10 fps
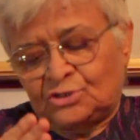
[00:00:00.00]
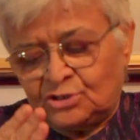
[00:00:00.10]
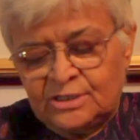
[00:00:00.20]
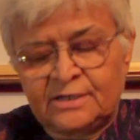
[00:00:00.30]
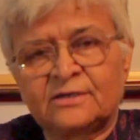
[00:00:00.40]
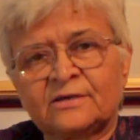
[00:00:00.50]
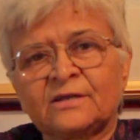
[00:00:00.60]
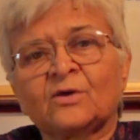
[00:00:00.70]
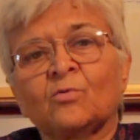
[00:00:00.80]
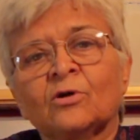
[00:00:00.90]
gender
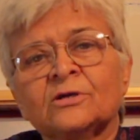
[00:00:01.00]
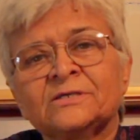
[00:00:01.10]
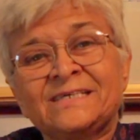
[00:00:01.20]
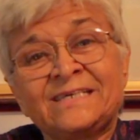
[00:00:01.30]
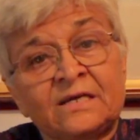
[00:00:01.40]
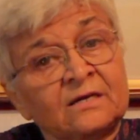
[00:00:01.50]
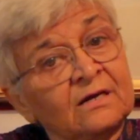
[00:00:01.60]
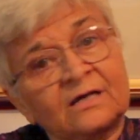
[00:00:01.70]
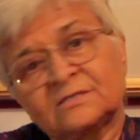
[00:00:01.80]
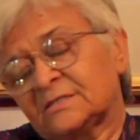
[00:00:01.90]
equality,
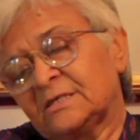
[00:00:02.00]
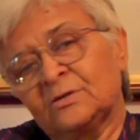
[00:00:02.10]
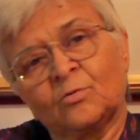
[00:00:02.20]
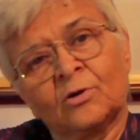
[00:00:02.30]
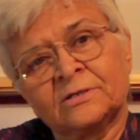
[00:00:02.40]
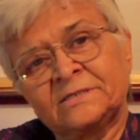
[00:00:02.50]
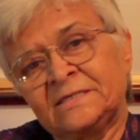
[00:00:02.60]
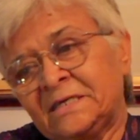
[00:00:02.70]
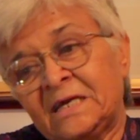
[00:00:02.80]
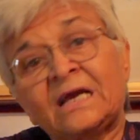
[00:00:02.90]
caste
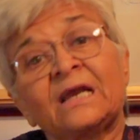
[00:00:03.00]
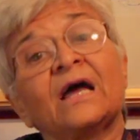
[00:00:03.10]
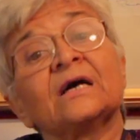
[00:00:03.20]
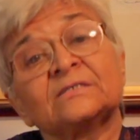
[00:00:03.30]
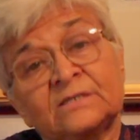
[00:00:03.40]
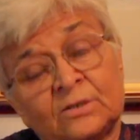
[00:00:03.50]
equality, class